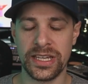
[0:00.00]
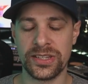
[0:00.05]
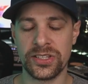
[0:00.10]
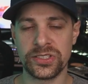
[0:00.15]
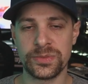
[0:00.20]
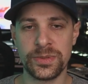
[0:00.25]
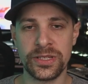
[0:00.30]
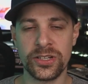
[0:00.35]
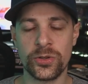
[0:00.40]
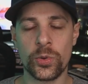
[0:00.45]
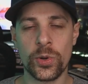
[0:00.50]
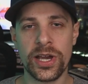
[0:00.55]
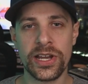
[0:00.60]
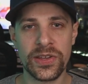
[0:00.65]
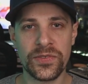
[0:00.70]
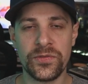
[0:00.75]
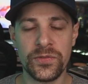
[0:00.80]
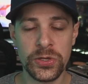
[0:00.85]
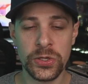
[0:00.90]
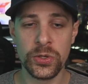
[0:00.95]
there's been quite a
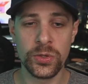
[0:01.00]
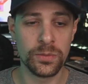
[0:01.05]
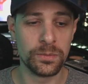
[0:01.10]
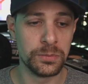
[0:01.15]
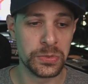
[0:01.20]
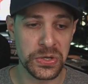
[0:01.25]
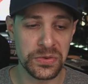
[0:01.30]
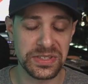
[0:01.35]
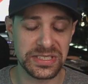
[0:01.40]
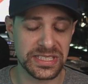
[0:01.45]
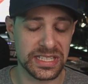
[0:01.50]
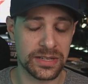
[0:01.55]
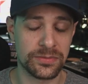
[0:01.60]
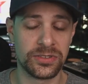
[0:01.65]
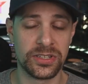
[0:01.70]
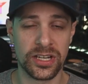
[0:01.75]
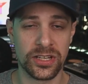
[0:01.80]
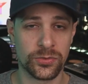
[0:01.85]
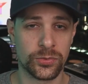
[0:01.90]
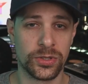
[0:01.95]
few movies that have
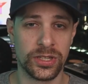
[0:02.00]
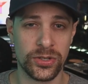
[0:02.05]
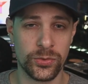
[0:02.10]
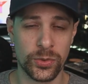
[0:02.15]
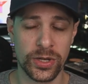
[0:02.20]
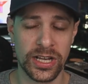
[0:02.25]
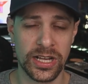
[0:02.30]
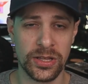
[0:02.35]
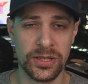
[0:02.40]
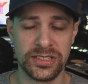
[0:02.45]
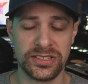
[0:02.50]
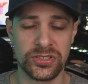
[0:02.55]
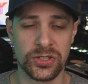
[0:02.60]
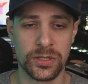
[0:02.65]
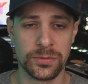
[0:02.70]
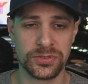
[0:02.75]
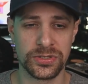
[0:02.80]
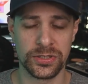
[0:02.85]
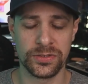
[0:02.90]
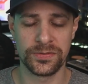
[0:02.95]
done really well in
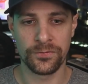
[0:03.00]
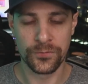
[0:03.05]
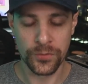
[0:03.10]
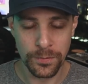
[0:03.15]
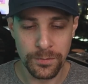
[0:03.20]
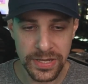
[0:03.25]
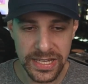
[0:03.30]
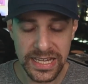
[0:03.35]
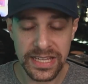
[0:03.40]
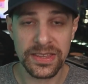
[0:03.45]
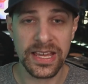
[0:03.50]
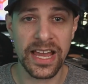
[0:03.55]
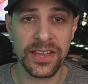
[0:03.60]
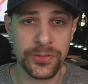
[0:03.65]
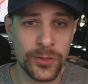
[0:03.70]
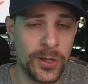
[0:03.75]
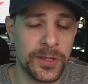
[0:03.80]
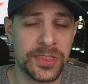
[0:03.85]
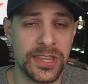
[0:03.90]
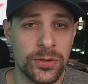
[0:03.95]
terms of, for me, I
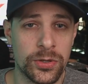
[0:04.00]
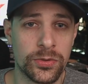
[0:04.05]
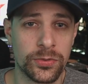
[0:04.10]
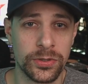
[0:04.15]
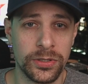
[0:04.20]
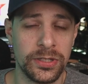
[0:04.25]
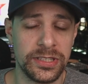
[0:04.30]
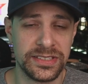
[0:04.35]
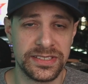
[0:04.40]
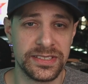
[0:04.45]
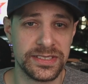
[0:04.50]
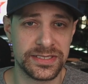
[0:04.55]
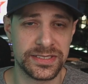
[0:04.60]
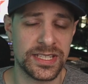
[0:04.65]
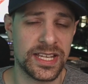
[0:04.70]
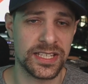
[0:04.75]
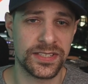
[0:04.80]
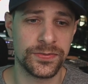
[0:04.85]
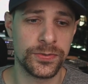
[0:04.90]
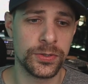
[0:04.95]
thought they were really
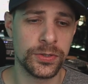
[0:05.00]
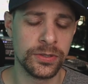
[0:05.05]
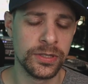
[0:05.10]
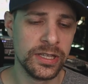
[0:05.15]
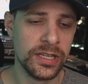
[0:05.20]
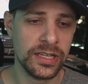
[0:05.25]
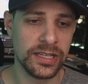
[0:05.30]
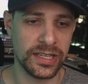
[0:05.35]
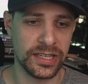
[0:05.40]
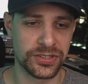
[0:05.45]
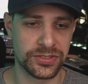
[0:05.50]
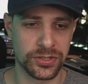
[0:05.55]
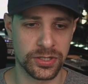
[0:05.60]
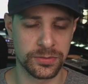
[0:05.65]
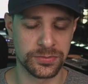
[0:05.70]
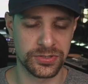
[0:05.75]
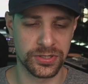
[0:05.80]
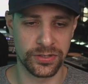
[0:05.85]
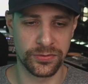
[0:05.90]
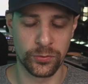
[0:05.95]
successful in
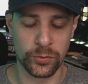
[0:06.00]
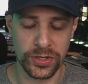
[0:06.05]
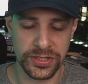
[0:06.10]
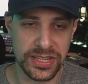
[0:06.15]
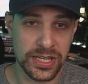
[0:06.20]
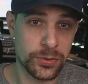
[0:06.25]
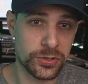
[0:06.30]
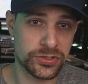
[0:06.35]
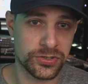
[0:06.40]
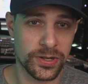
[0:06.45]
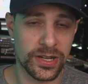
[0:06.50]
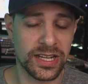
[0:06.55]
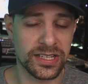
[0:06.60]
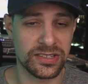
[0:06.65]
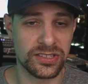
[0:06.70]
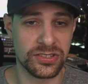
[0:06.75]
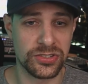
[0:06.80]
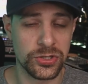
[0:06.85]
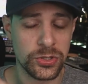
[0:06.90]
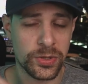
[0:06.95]
terms of what they were trying
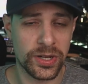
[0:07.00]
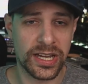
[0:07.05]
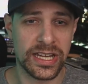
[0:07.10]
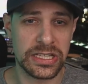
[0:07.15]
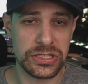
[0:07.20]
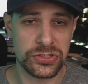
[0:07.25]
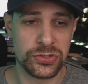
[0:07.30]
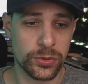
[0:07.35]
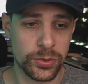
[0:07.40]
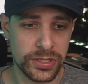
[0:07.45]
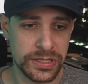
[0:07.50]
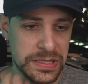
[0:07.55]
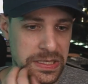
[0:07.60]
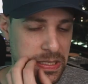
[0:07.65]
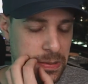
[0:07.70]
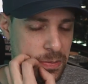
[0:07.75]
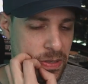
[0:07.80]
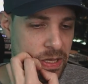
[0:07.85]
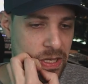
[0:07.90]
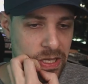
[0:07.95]
to do. I enjoyed
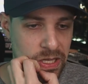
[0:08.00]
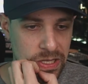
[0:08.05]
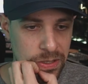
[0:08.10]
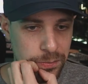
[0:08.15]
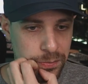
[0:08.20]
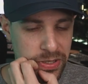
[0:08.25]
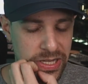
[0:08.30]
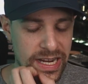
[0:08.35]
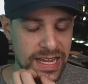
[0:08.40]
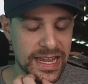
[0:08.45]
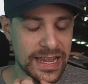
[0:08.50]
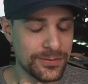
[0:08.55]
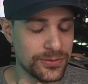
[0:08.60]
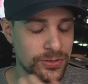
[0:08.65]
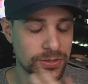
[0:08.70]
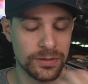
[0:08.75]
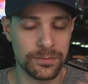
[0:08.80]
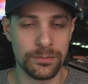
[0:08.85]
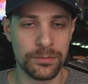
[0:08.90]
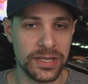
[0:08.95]
them. But I have
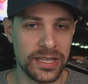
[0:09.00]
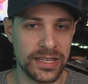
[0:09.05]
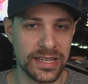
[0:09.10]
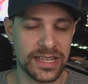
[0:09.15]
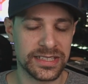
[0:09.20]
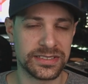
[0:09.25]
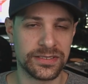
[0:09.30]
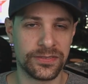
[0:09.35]
to admit as a